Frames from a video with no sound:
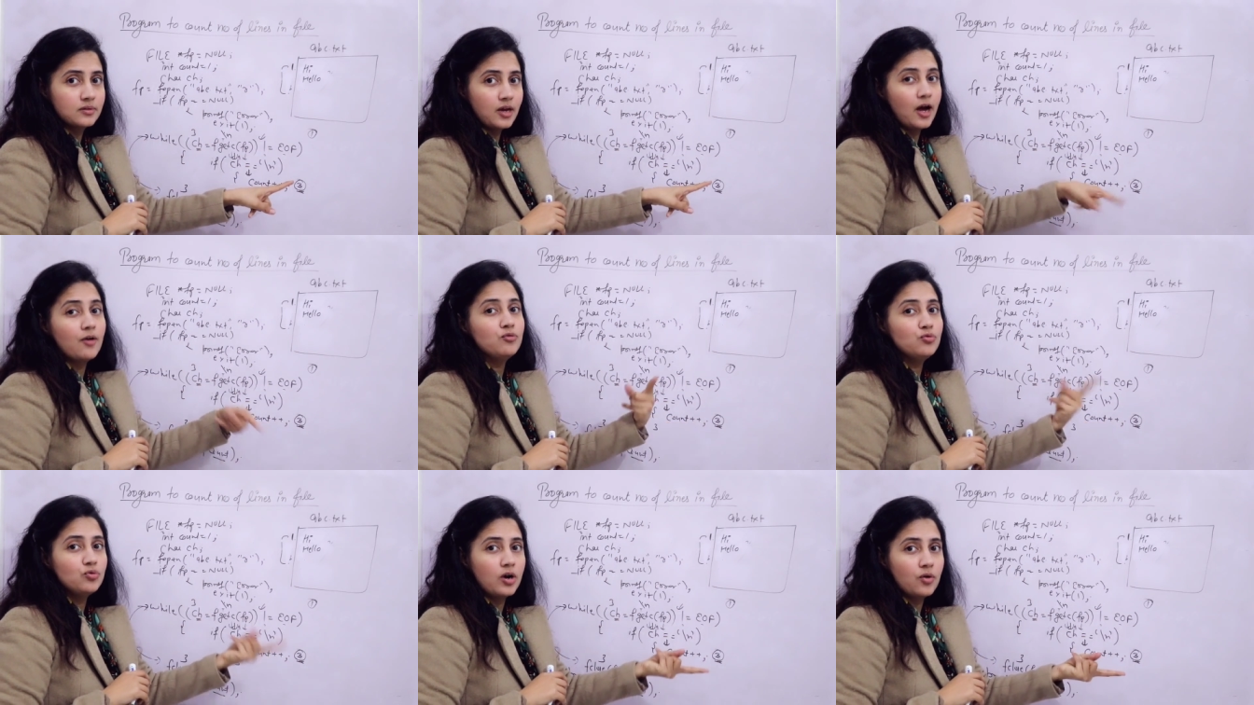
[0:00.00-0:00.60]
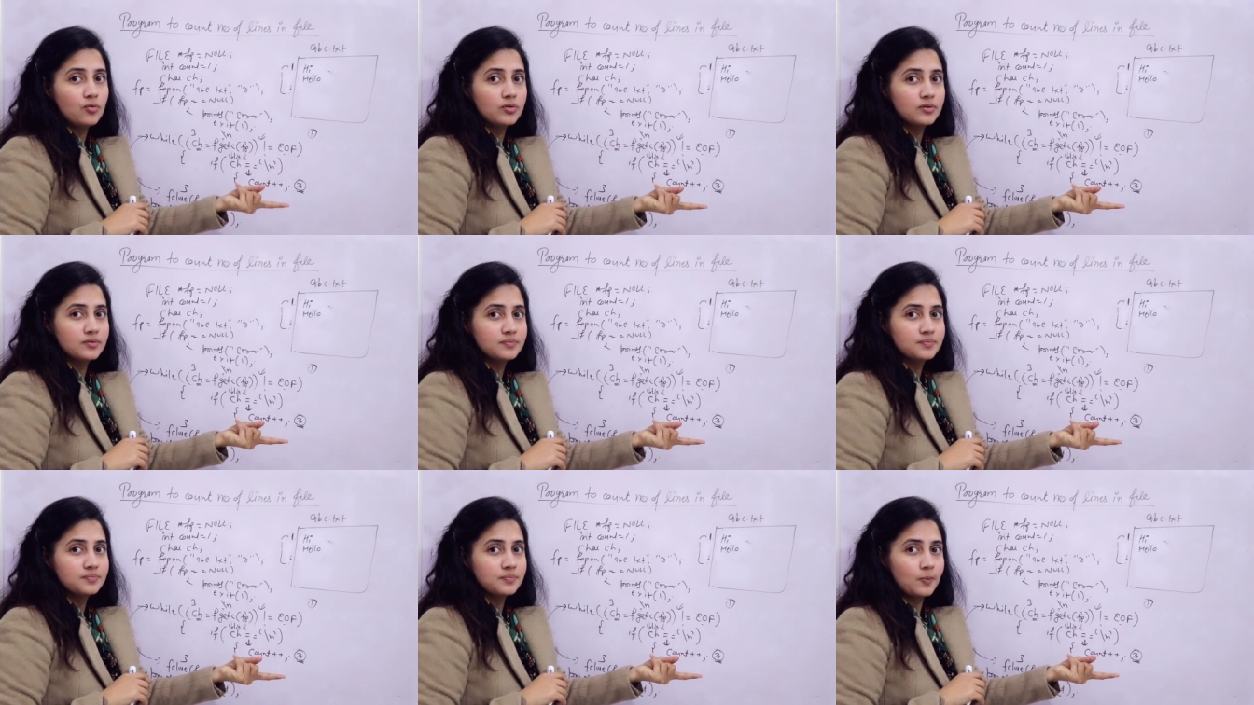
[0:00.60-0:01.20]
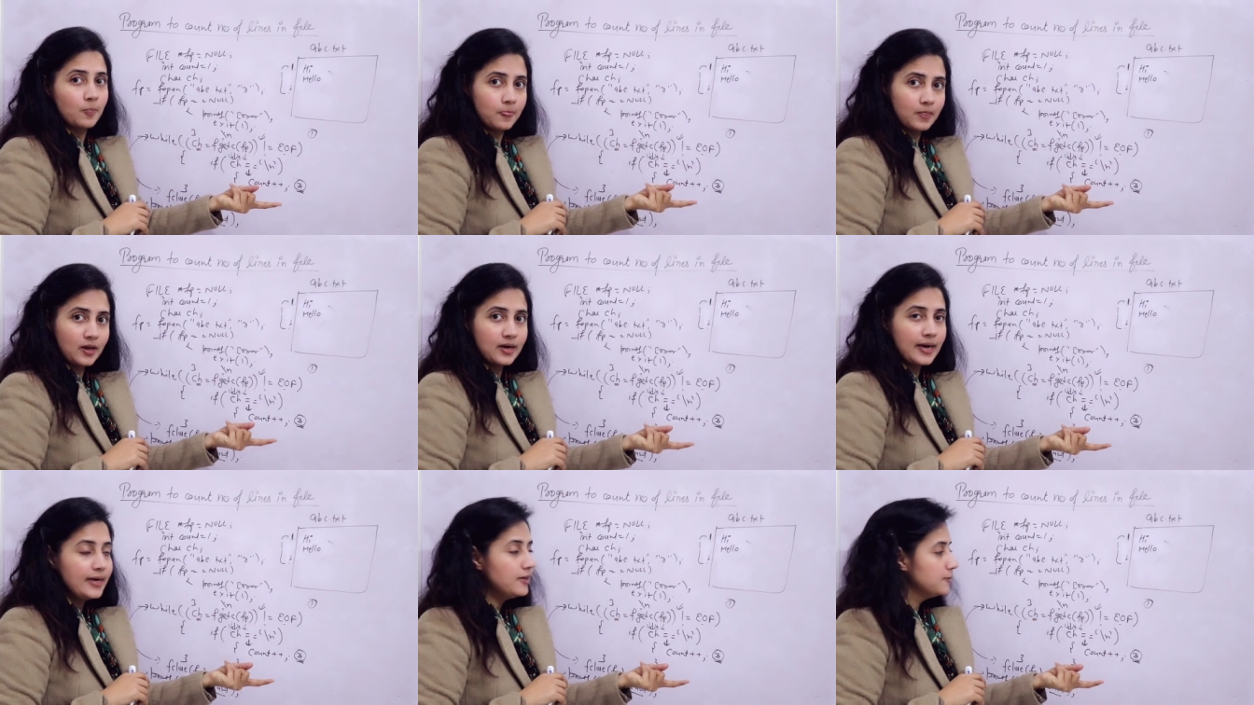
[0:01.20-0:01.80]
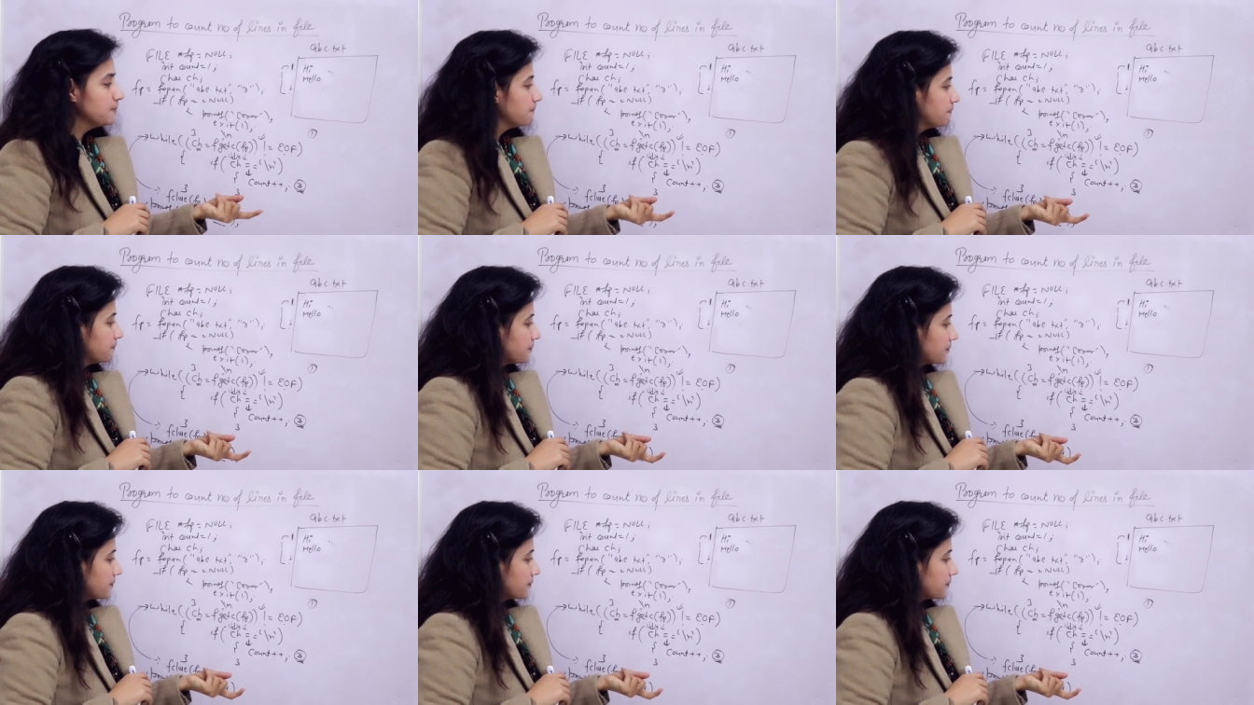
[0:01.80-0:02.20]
how to count, right.